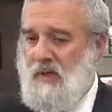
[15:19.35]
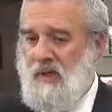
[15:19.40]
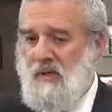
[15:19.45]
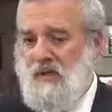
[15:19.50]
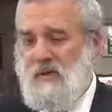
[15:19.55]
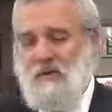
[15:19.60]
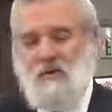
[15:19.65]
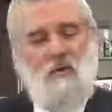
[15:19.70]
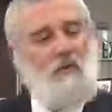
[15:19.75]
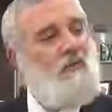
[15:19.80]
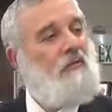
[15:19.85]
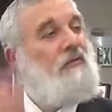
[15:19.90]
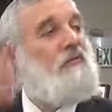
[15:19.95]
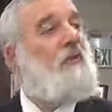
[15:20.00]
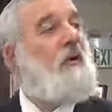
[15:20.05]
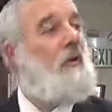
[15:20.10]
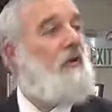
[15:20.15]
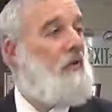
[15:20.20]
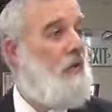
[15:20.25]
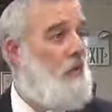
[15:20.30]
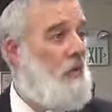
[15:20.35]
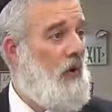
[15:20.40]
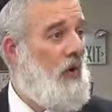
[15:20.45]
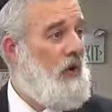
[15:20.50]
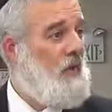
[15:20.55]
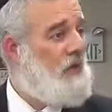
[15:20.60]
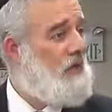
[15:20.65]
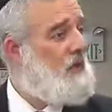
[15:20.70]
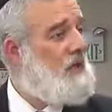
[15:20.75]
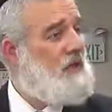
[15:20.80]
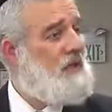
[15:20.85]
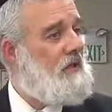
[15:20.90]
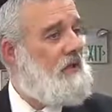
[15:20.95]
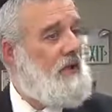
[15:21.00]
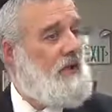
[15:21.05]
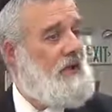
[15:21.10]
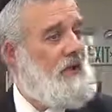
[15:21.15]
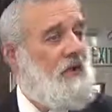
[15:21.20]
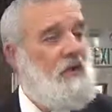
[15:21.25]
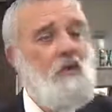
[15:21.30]
he's so far away,
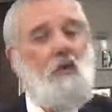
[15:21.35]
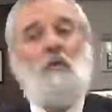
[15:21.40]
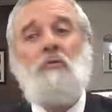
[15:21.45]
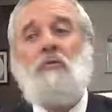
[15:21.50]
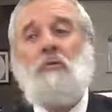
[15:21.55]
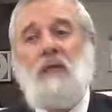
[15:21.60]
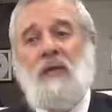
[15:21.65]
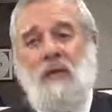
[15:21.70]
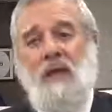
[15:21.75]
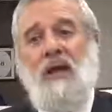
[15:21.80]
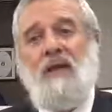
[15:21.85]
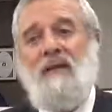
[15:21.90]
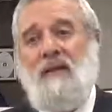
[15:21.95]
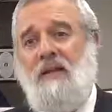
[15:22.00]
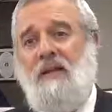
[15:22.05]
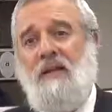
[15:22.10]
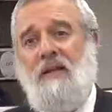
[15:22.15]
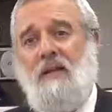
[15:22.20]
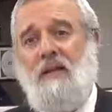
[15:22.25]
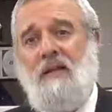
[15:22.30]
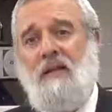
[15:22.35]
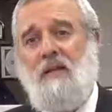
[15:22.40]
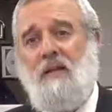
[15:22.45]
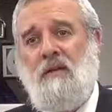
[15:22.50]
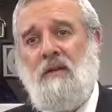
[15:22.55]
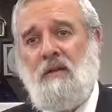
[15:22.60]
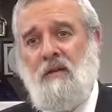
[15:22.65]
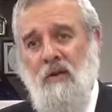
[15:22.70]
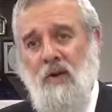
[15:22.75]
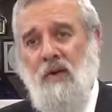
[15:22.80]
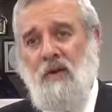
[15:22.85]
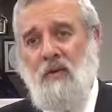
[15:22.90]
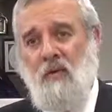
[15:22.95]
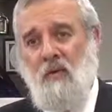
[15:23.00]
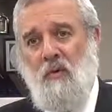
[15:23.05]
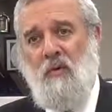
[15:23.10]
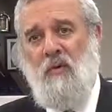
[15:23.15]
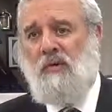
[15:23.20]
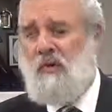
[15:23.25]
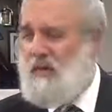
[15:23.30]
they don't deny that he created the
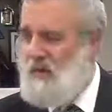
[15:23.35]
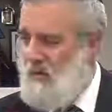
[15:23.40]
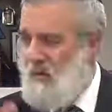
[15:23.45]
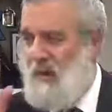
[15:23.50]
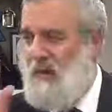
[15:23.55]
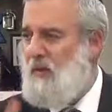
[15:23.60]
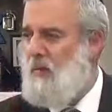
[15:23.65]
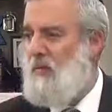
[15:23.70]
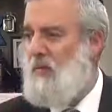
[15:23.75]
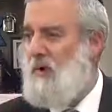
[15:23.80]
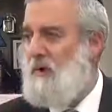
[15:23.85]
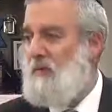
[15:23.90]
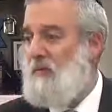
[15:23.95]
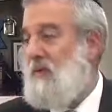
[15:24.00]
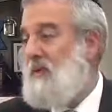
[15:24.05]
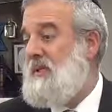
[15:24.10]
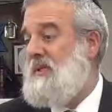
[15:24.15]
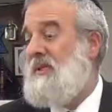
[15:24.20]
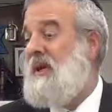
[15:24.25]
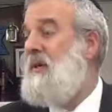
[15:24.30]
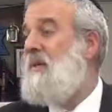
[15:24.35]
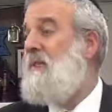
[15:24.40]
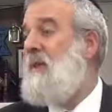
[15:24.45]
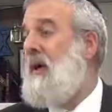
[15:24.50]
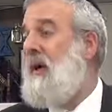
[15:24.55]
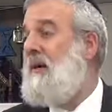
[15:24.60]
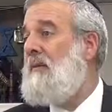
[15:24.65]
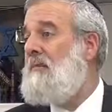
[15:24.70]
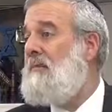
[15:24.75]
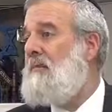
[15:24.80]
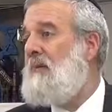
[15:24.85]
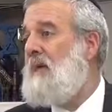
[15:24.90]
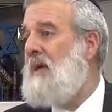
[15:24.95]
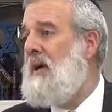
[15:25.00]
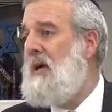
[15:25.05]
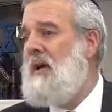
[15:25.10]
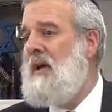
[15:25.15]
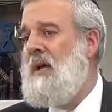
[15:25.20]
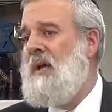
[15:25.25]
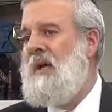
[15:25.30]
world. He created the world, but he's not around.
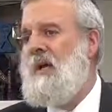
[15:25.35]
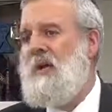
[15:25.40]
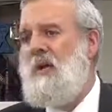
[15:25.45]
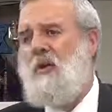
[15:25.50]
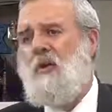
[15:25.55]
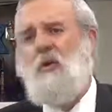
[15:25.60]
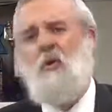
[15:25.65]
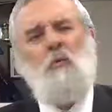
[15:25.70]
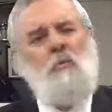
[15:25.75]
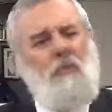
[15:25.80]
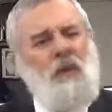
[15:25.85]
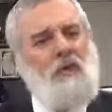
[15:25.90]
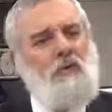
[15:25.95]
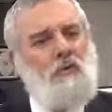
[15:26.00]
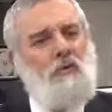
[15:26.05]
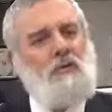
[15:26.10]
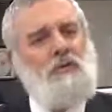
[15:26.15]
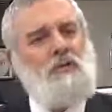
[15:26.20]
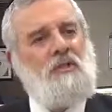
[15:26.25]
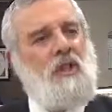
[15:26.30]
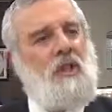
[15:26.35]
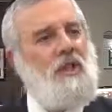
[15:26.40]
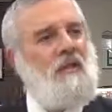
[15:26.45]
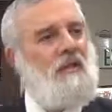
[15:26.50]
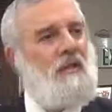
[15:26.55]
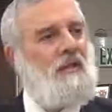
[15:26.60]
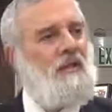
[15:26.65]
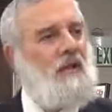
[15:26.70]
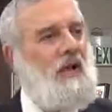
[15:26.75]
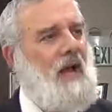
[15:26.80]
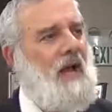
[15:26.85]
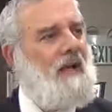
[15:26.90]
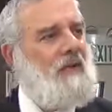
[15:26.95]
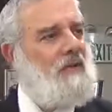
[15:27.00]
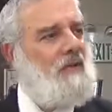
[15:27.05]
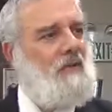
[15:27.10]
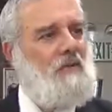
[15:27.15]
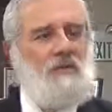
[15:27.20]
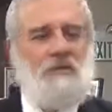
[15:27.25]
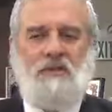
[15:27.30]
You mean to say that
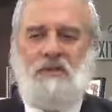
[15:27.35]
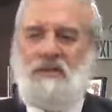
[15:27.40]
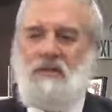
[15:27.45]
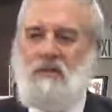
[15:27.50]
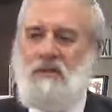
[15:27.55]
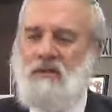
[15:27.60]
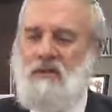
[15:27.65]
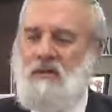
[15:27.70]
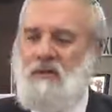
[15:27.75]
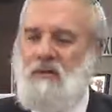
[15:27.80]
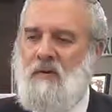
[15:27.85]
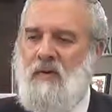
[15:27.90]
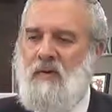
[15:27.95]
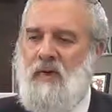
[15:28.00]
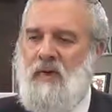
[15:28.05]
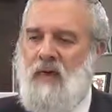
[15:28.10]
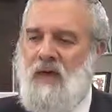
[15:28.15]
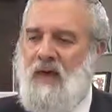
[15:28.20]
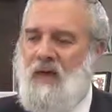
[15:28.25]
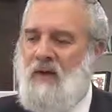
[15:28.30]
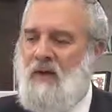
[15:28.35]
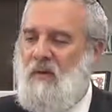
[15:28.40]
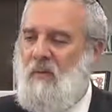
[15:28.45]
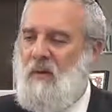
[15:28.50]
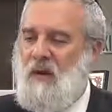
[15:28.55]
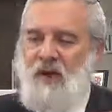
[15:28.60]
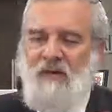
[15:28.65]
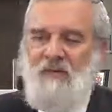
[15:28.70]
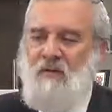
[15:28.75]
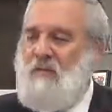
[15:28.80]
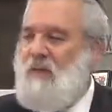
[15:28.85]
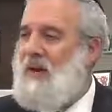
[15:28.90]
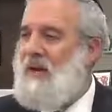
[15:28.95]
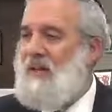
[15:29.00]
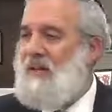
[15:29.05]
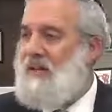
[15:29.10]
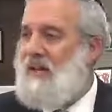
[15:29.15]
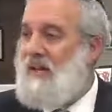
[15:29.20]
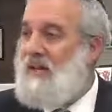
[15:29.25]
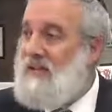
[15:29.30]
God knows what
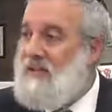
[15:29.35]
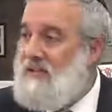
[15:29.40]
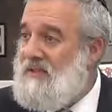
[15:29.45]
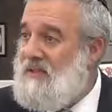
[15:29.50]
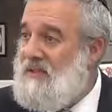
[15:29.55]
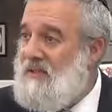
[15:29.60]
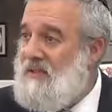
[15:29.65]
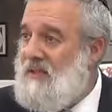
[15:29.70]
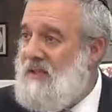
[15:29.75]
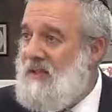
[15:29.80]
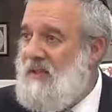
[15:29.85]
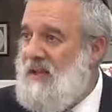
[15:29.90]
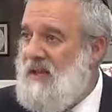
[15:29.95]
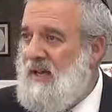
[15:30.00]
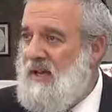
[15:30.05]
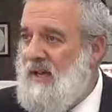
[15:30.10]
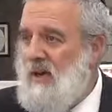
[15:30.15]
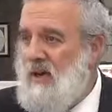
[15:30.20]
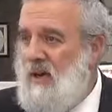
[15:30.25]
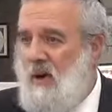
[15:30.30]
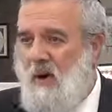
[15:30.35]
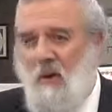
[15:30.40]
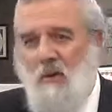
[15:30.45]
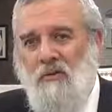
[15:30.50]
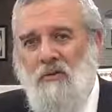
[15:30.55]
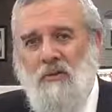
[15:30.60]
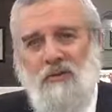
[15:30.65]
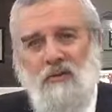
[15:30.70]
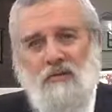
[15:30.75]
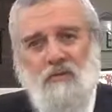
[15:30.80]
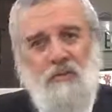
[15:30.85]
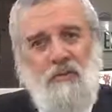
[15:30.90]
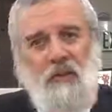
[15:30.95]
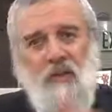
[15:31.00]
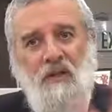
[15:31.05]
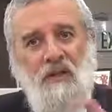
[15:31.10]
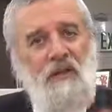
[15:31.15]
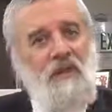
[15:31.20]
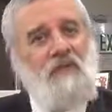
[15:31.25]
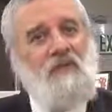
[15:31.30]
everybody does? All these
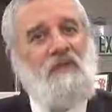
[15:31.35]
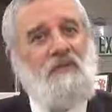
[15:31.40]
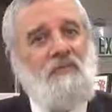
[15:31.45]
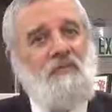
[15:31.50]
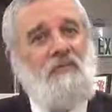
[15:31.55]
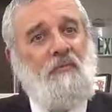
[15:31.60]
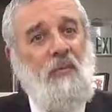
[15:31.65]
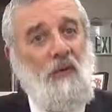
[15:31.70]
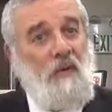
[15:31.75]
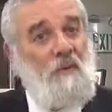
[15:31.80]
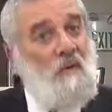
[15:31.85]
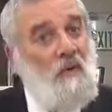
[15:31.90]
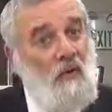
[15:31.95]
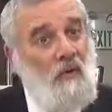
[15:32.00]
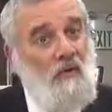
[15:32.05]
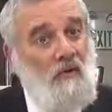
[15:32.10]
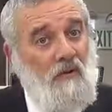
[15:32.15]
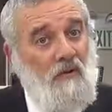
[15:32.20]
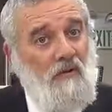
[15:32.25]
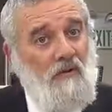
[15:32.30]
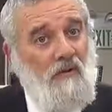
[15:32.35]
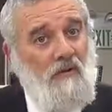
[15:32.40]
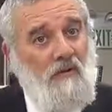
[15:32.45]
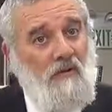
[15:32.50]
billions of people?